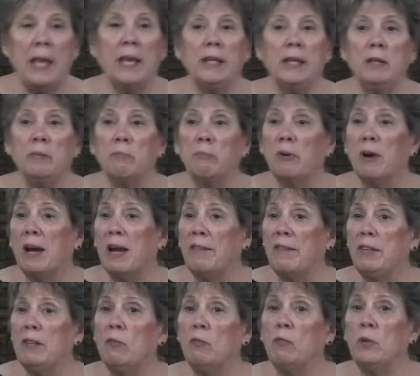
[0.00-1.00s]
And in
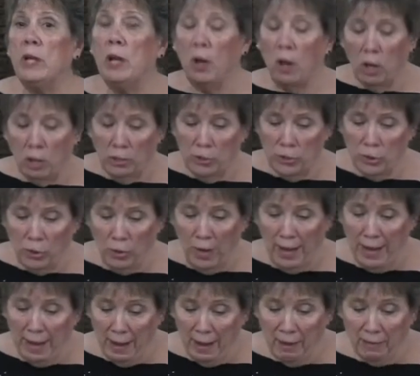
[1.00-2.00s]
private, we also
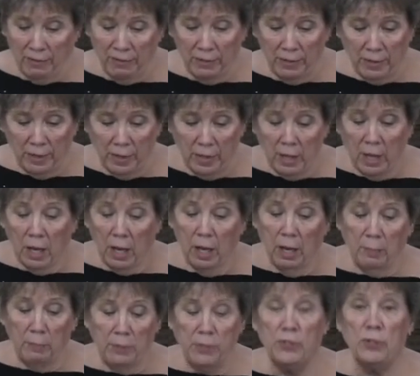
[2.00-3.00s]
have
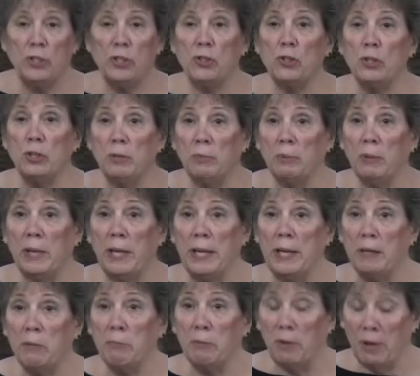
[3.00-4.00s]
a position to
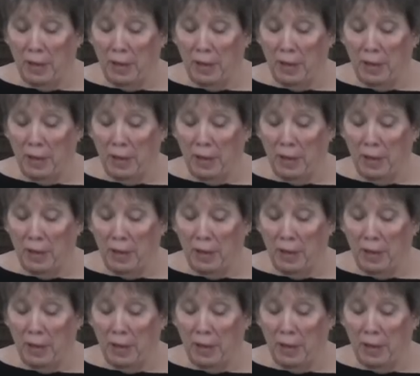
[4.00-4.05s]
play in